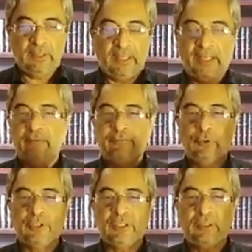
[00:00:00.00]
And of
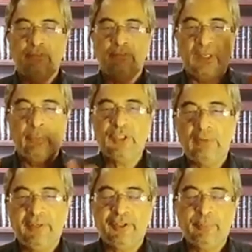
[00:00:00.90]
course,
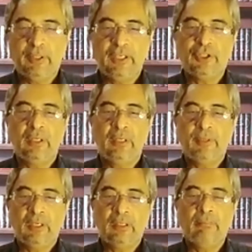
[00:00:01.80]
whichever interpretation in a
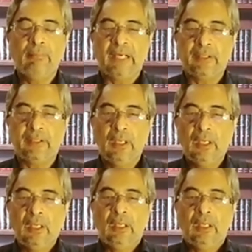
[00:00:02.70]
particular matter